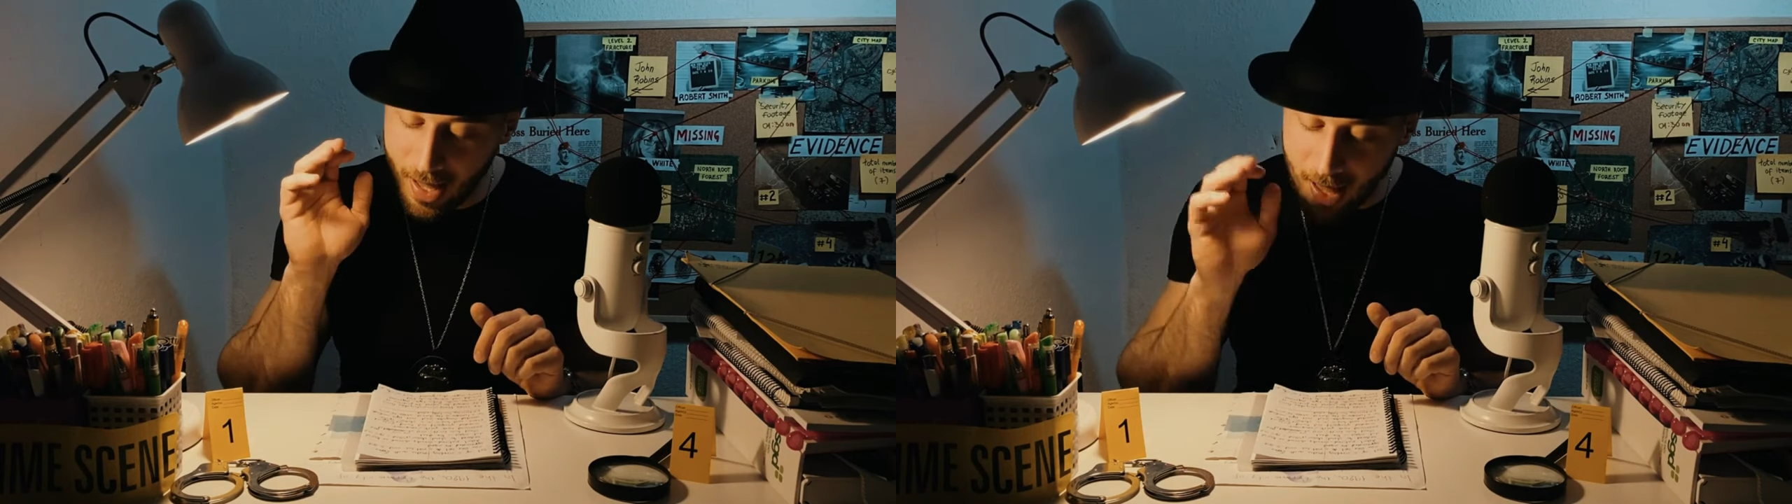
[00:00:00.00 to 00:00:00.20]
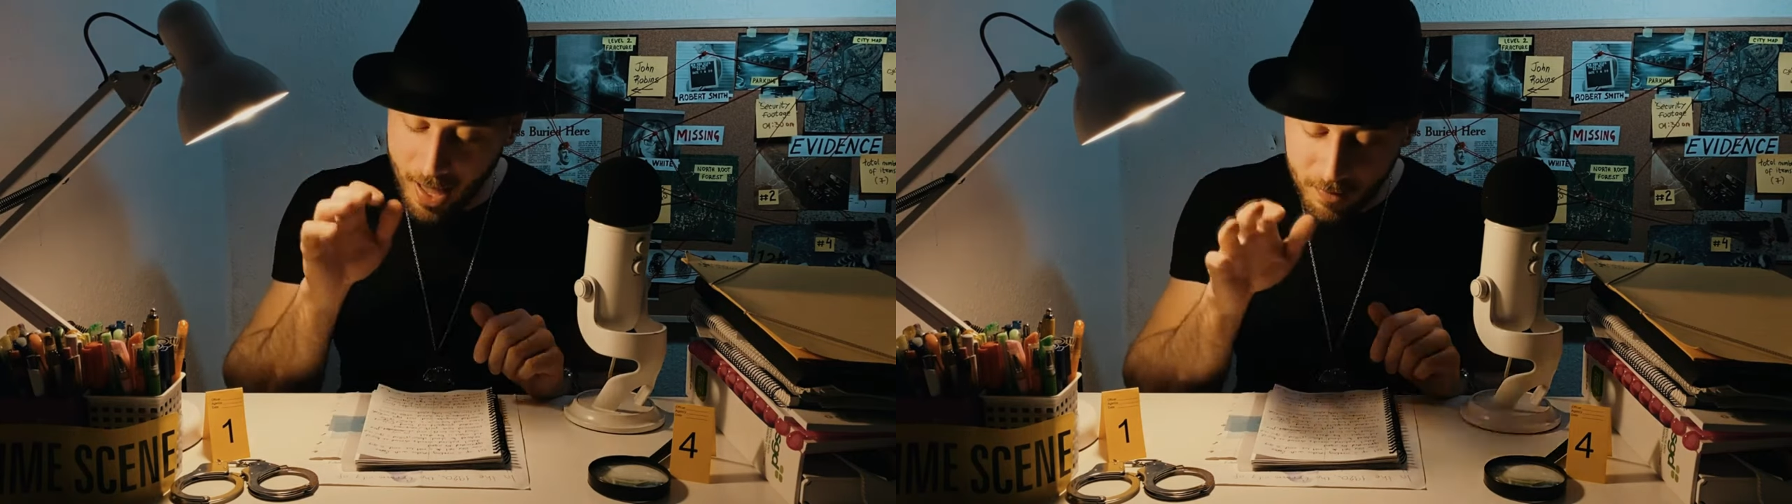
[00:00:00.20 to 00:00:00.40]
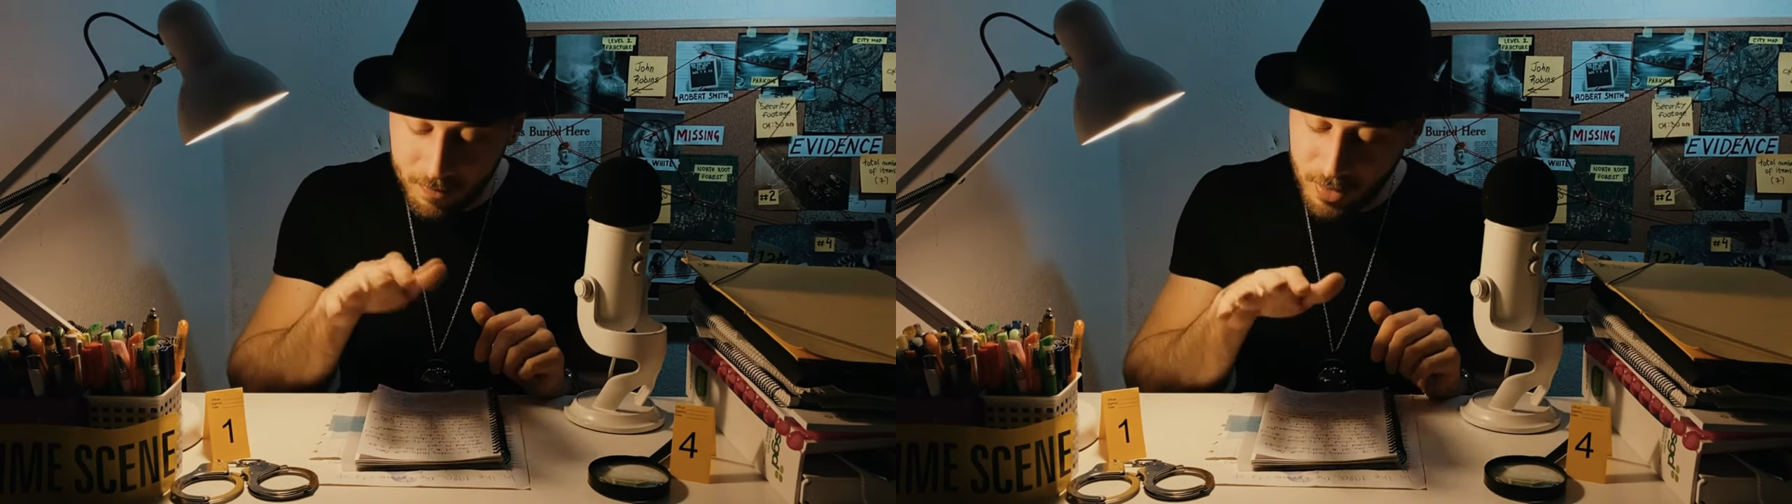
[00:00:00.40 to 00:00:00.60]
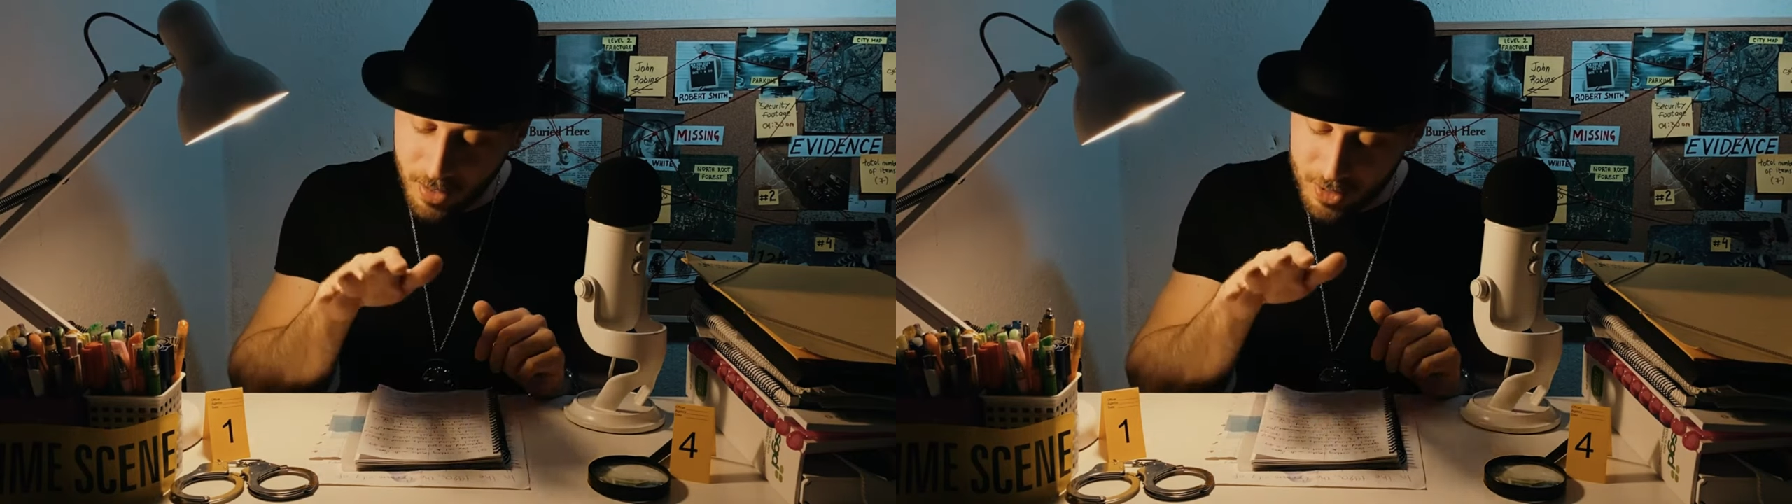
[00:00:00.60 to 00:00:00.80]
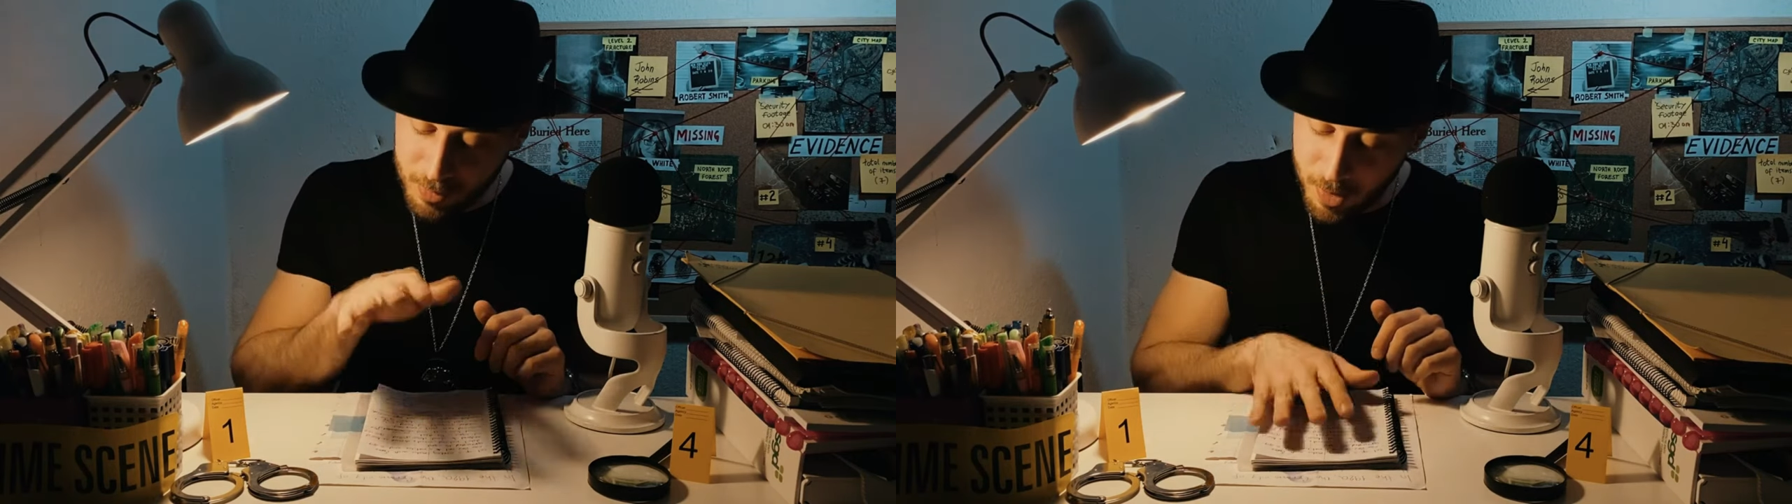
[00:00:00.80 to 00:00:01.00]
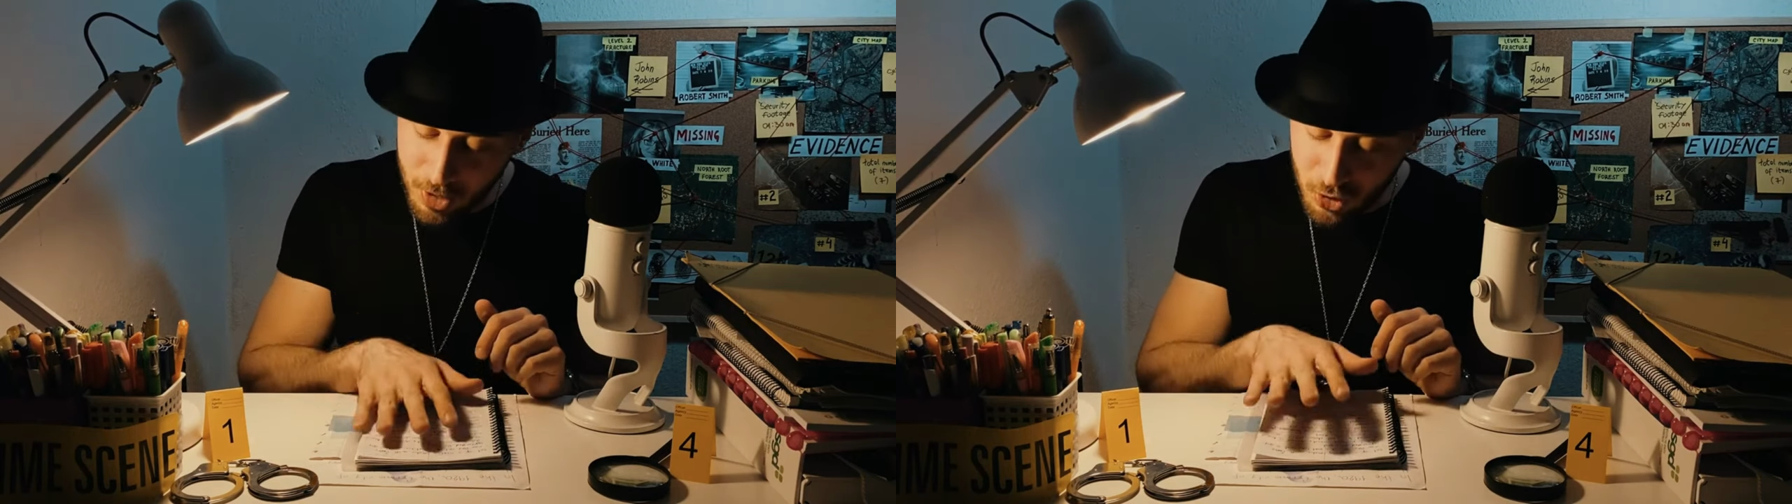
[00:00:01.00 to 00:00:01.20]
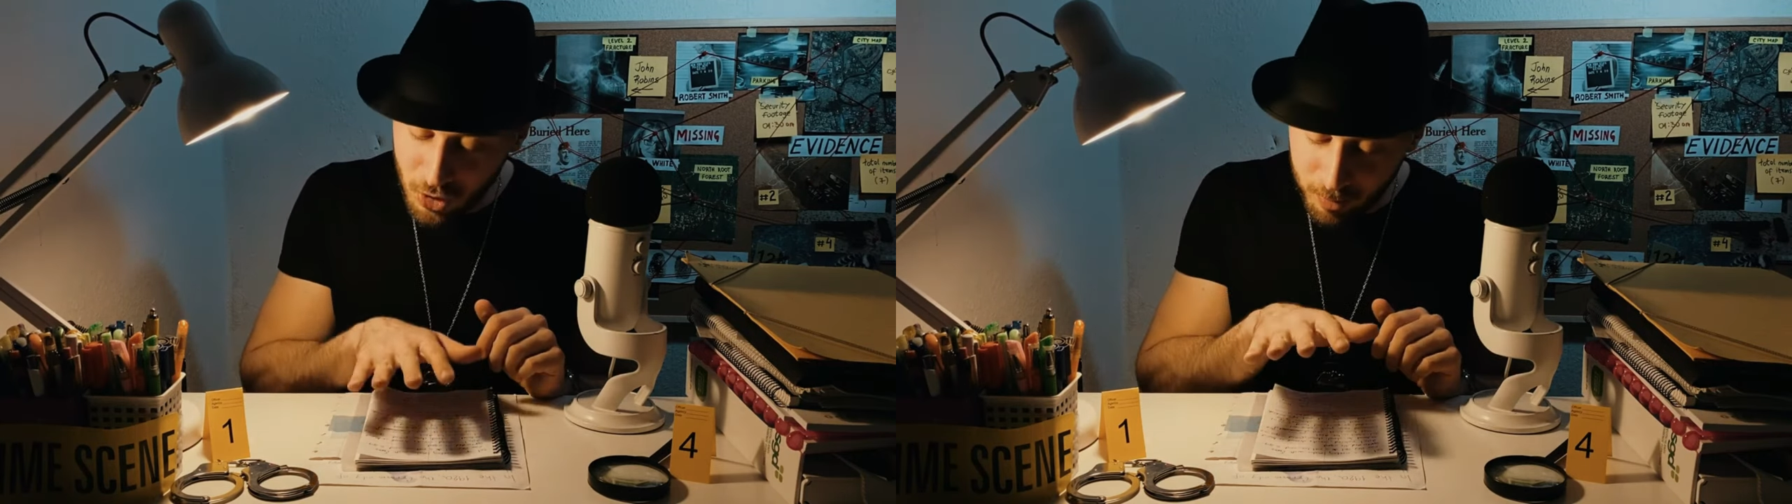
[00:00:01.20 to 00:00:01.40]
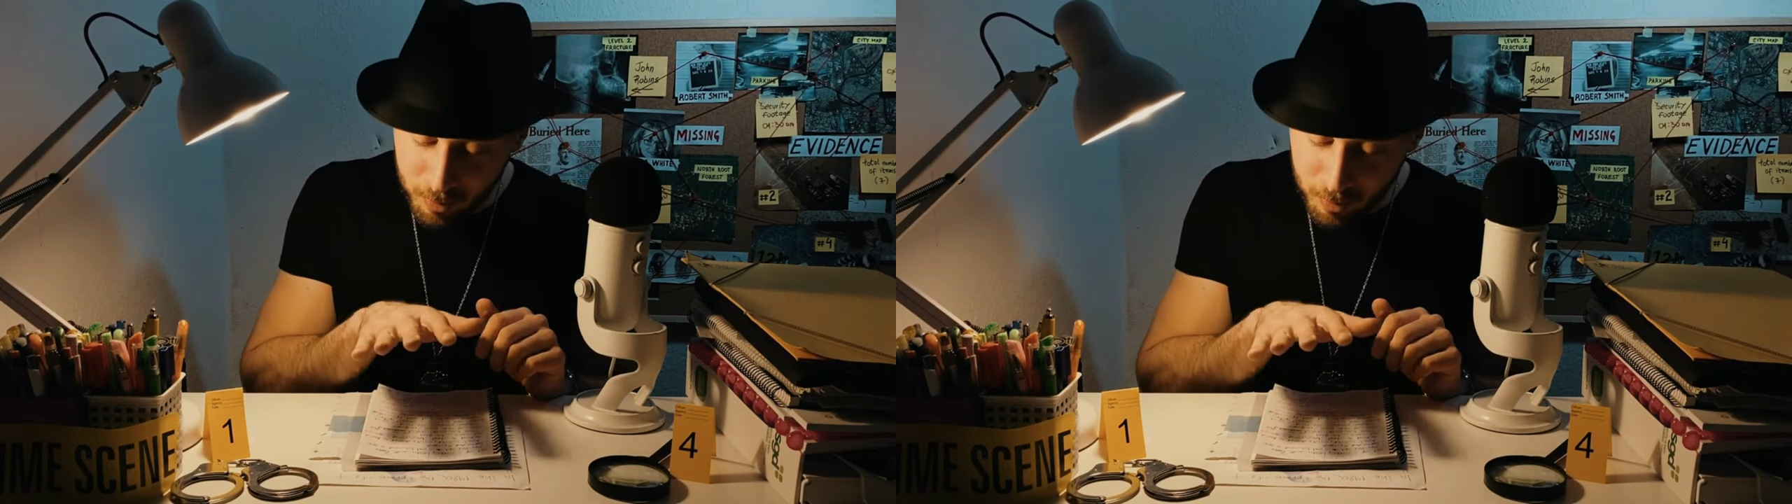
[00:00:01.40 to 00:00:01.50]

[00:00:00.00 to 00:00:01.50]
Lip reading: have a special